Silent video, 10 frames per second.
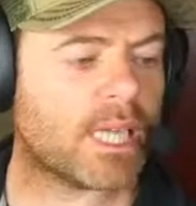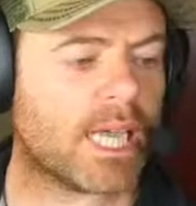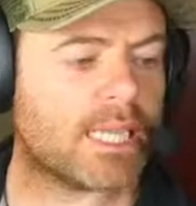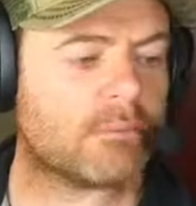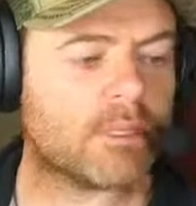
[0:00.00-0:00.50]

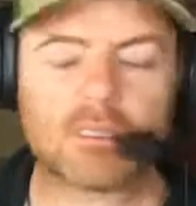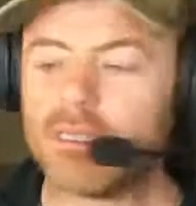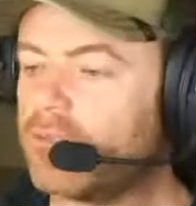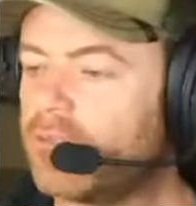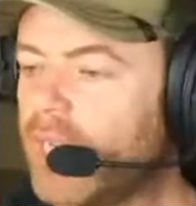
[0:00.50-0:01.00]

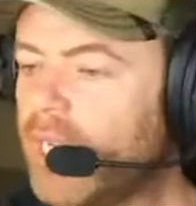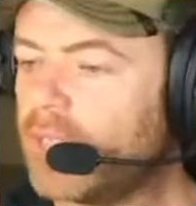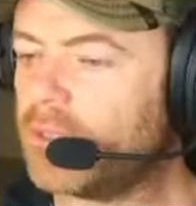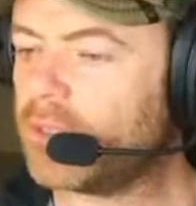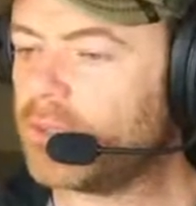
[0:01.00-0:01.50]
Ableton for
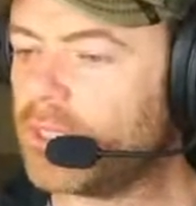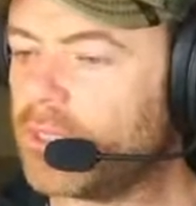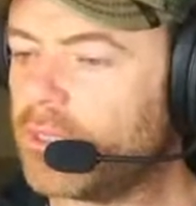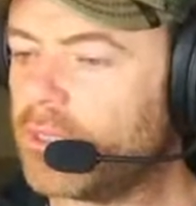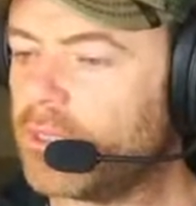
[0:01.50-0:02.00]

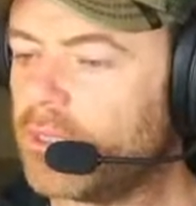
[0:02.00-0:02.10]
Android.